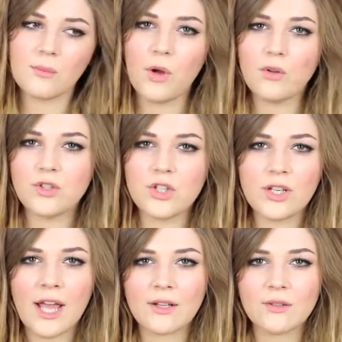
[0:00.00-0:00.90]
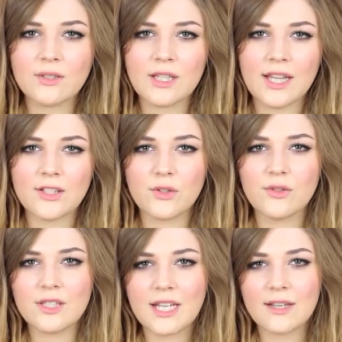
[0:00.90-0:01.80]
put onto your nails, and they sort
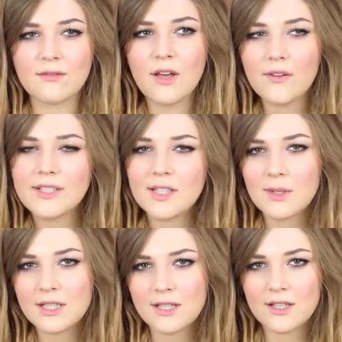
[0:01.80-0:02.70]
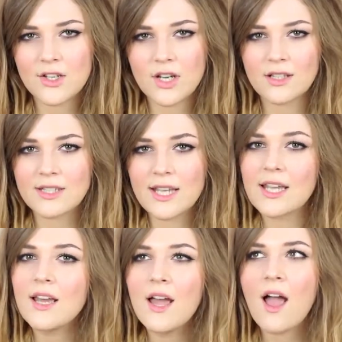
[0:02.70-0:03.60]
of stick, very similar to the
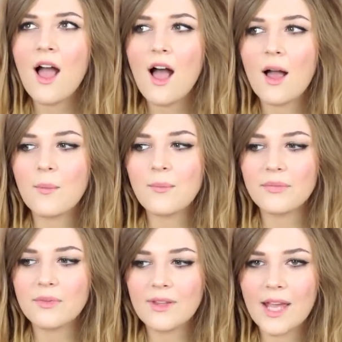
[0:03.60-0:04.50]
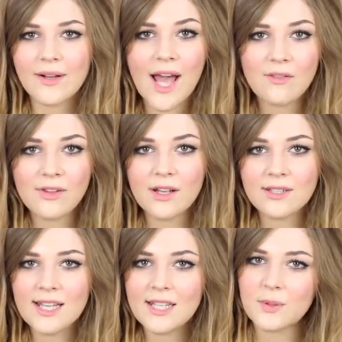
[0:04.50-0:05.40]
Shiati nail caviar
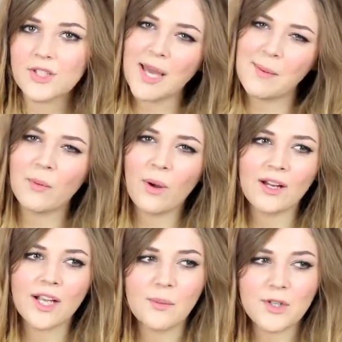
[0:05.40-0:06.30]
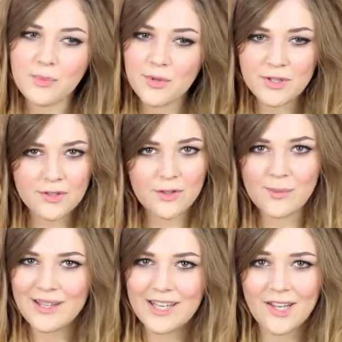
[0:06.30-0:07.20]
sets, which came out a while ago, which are beautiful,
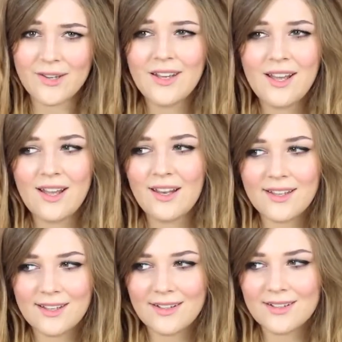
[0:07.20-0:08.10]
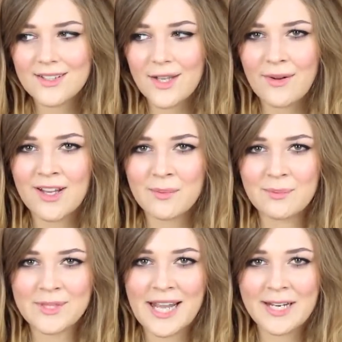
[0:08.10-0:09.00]
but you know, like so
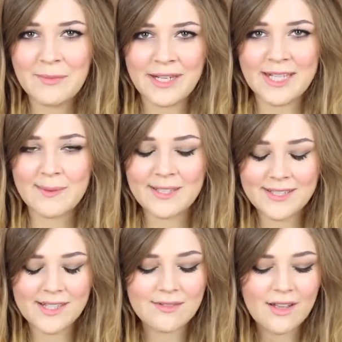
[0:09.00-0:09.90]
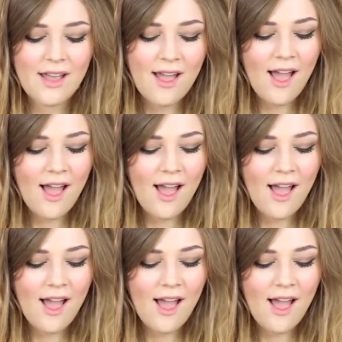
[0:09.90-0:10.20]
unobtainably expensive.